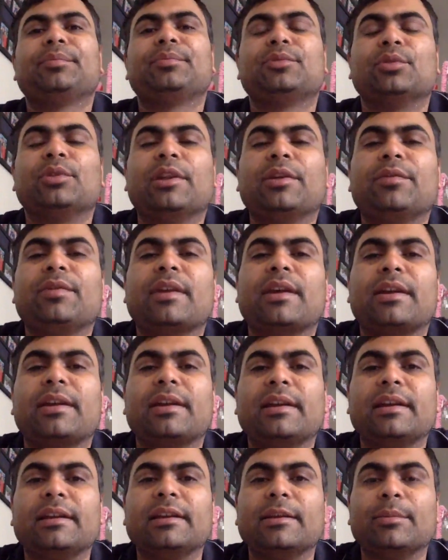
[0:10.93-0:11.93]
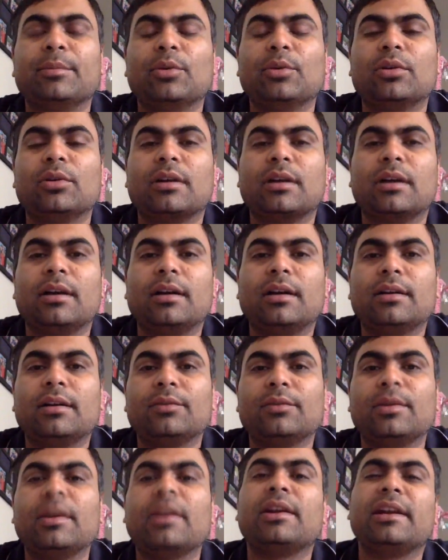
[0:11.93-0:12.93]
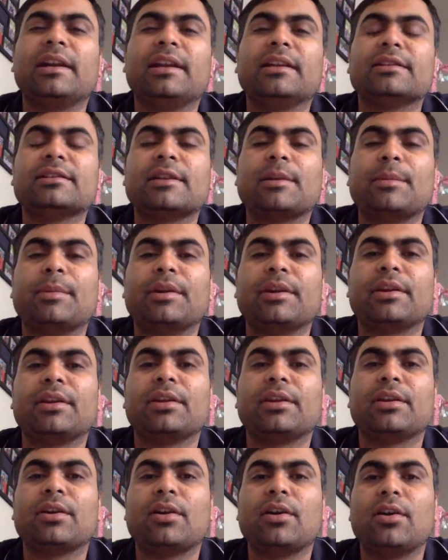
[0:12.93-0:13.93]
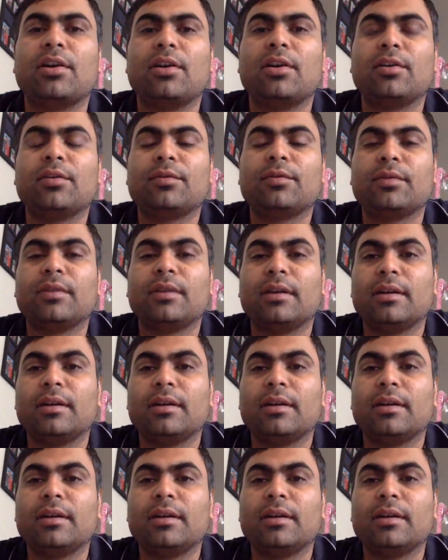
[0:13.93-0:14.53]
Today we are reading the book. We are reading the summary of